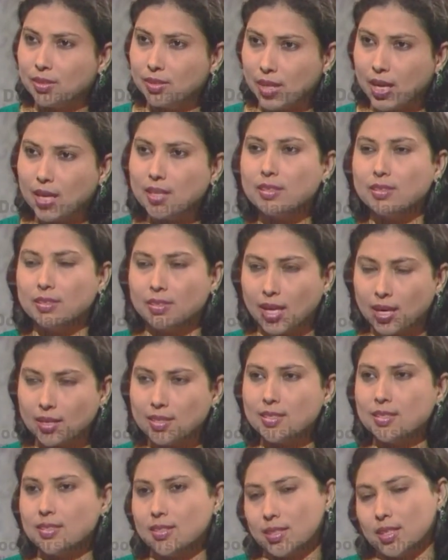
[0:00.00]
That
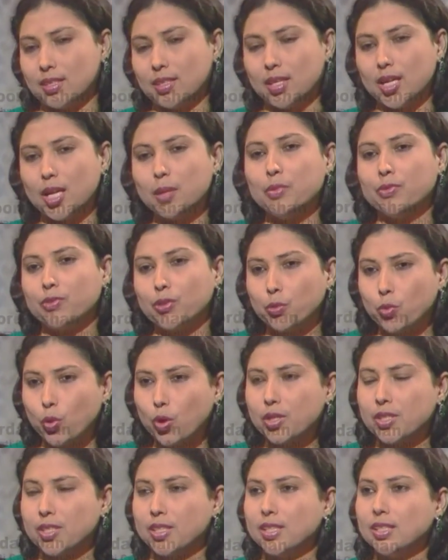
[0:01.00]
is, in the name of
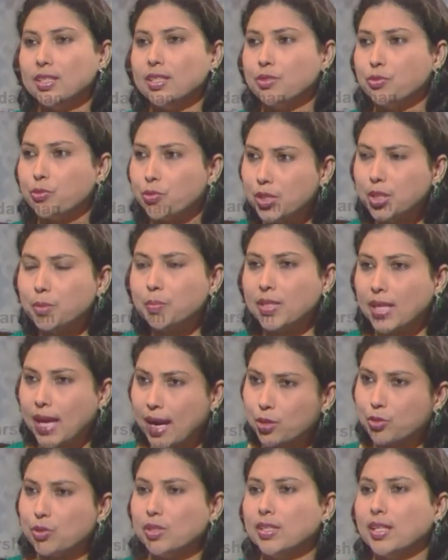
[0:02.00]
equality, the treatment
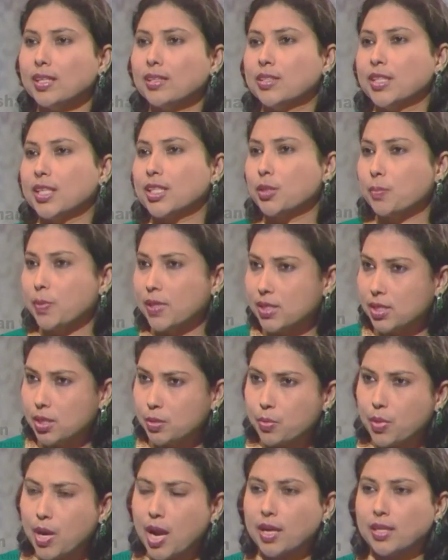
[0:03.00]
actually that takes place in
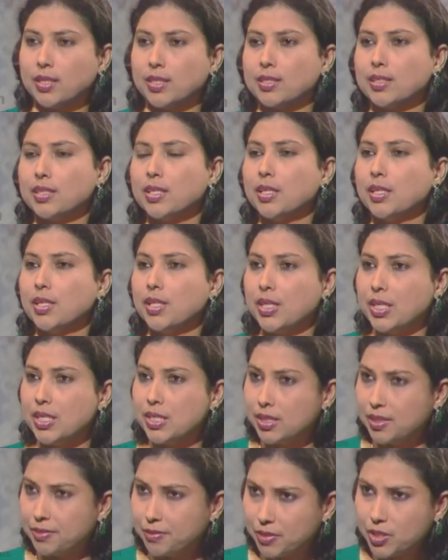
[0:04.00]
practice
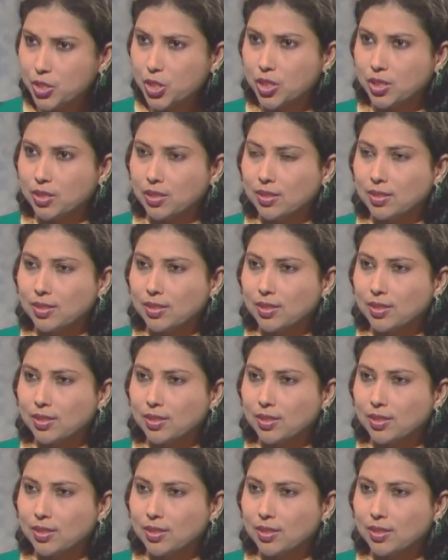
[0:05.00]
is differential.